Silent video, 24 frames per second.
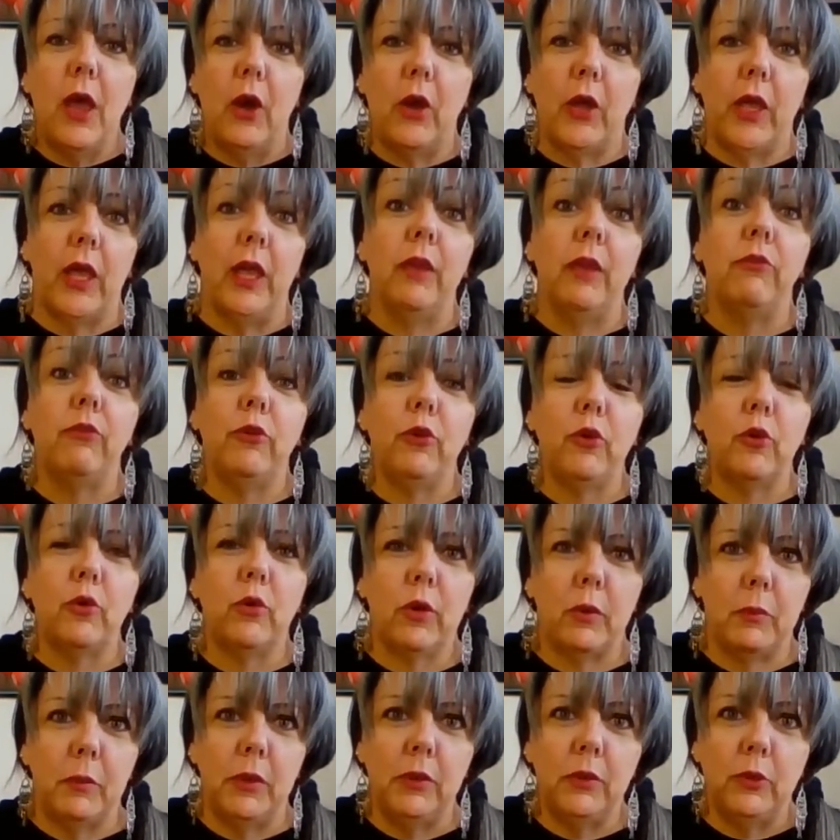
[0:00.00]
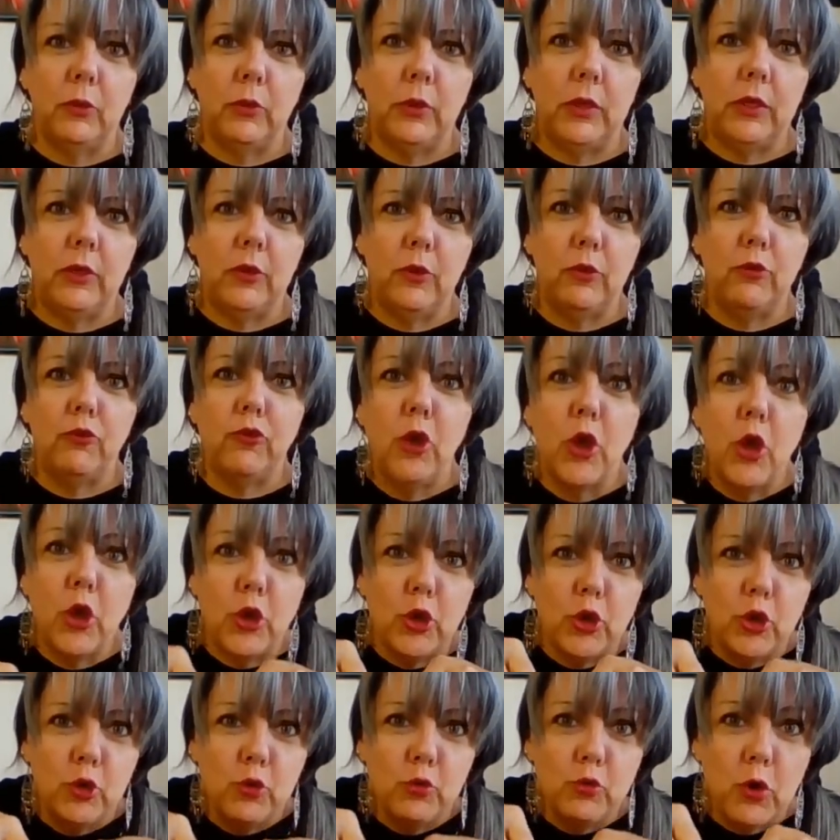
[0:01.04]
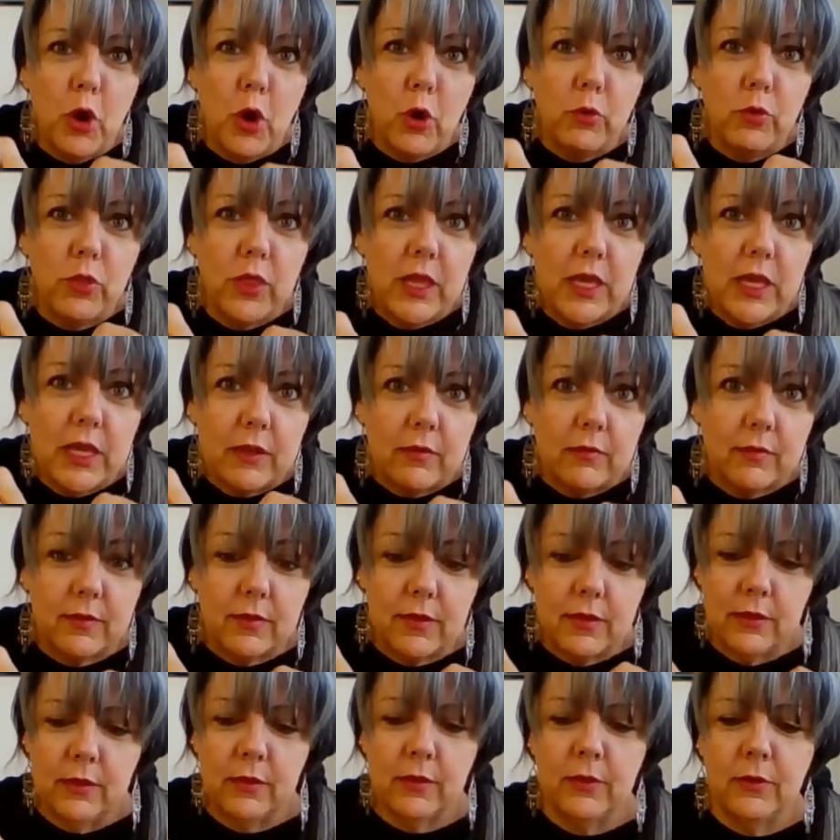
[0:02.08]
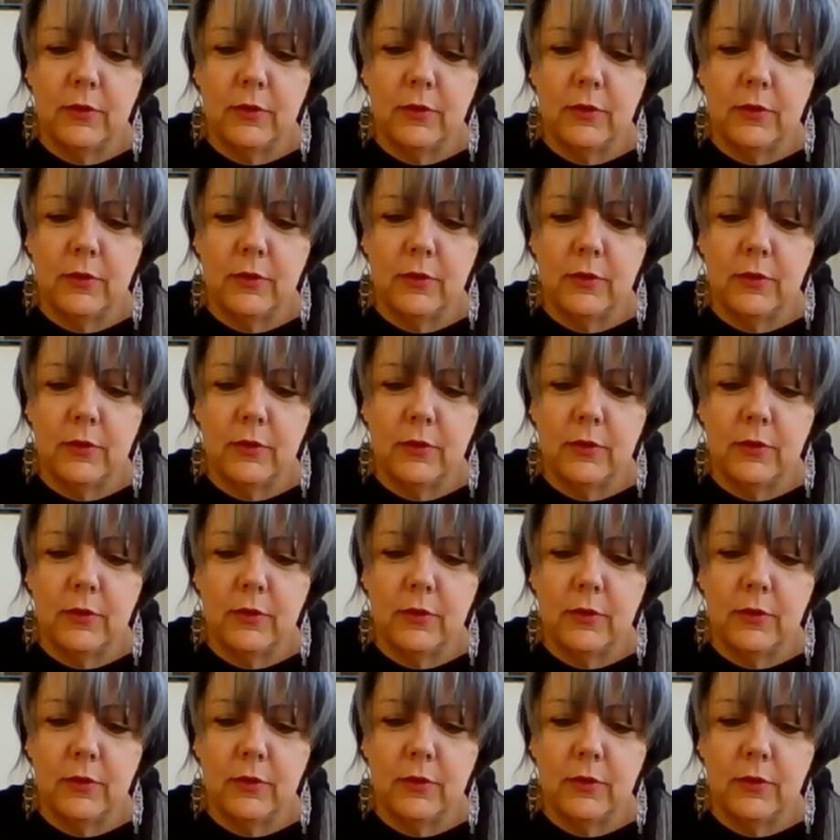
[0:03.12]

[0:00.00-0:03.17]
Okay, if you grew up on Looney Tunes, you know this.